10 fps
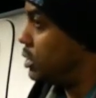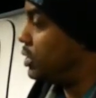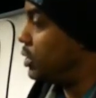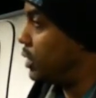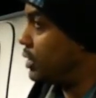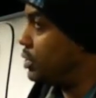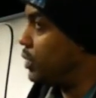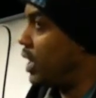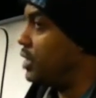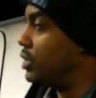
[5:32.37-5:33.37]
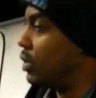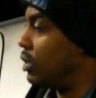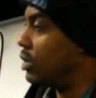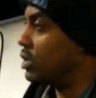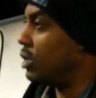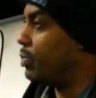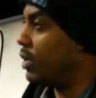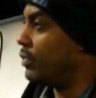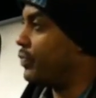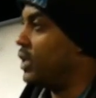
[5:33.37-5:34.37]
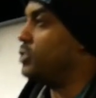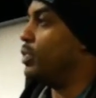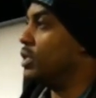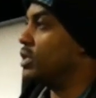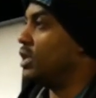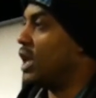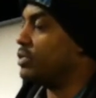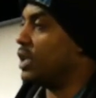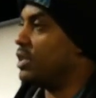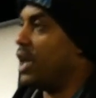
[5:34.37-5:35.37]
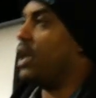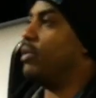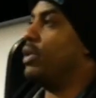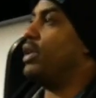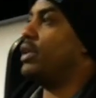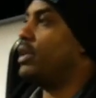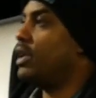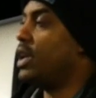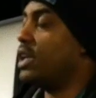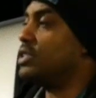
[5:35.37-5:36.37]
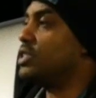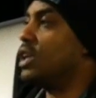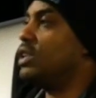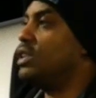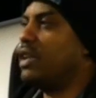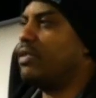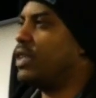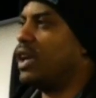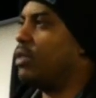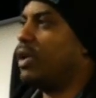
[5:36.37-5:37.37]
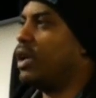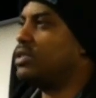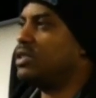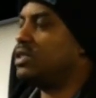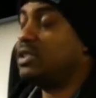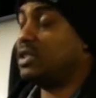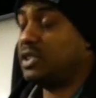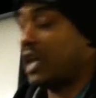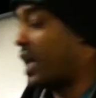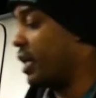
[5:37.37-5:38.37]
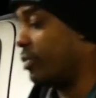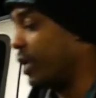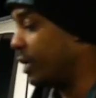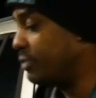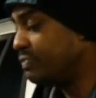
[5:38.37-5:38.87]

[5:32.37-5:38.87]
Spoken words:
Until like 2 days ago, I looked it up on Facebook, and I was like, damn, man. Yeah. He had a son and everything, man. It's just sad, man.